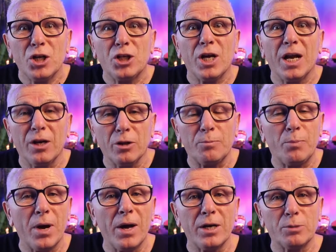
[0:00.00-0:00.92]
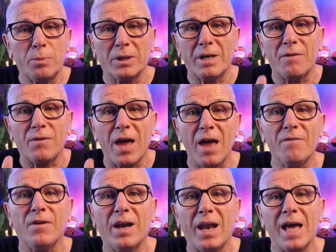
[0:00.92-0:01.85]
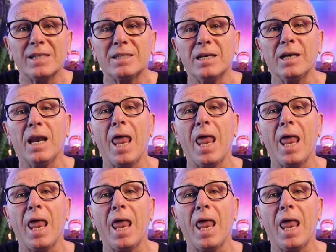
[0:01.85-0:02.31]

shall not perish but have everlasting